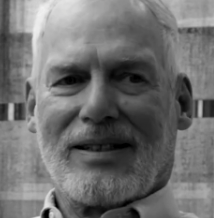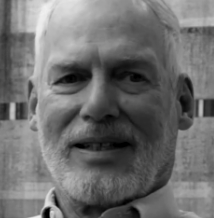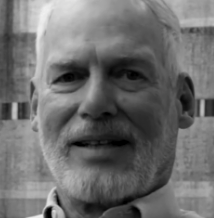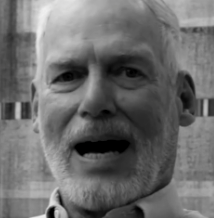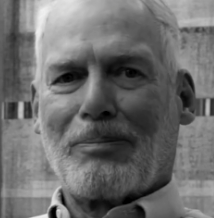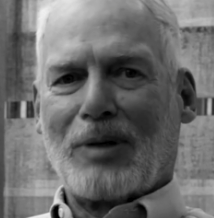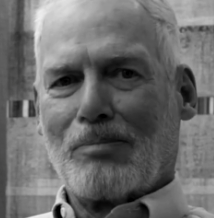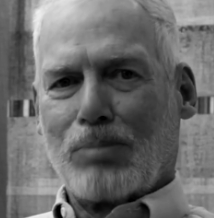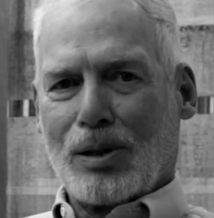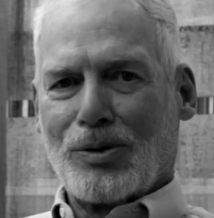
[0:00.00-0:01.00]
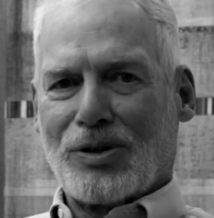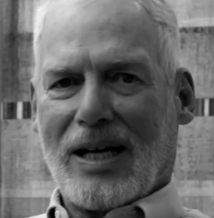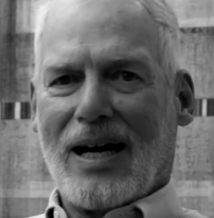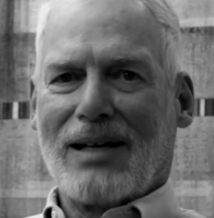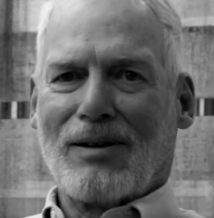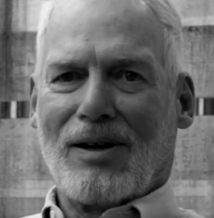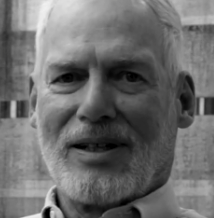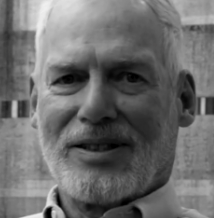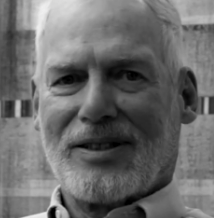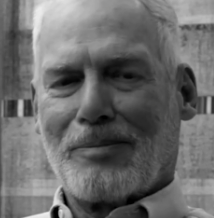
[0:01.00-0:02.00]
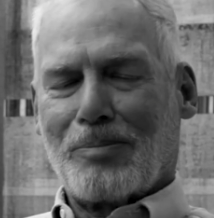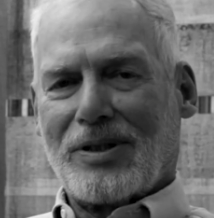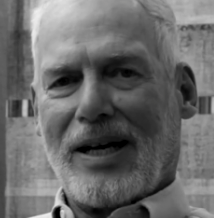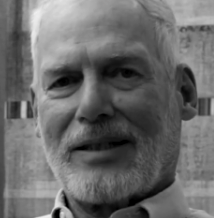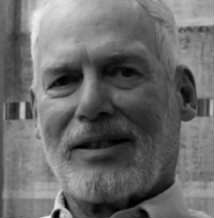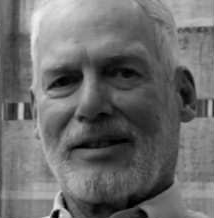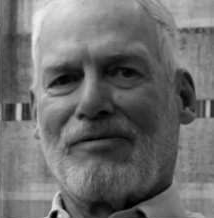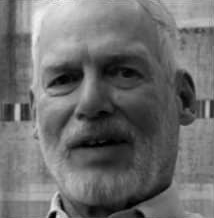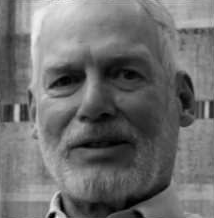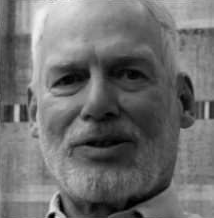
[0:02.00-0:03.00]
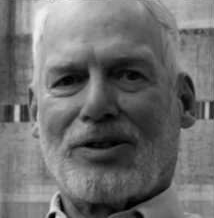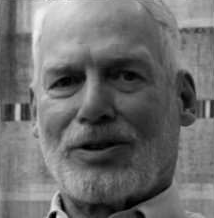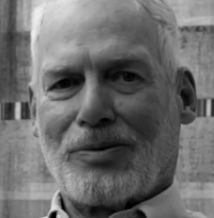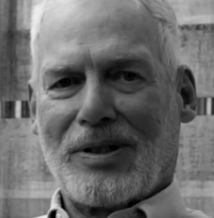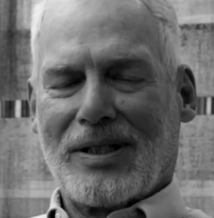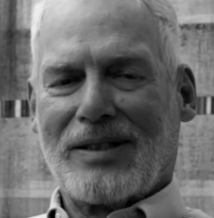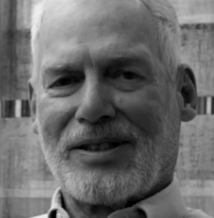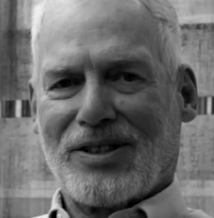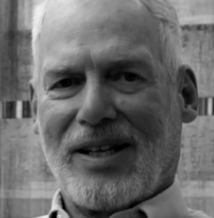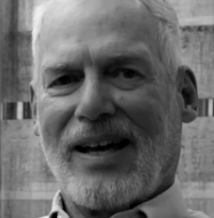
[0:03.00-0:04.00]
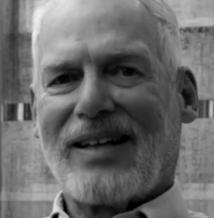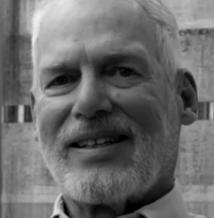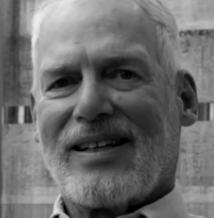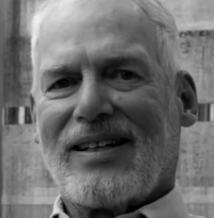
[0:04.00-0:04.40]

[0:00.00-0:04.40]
adopted blue sky laws that protected investors within the state.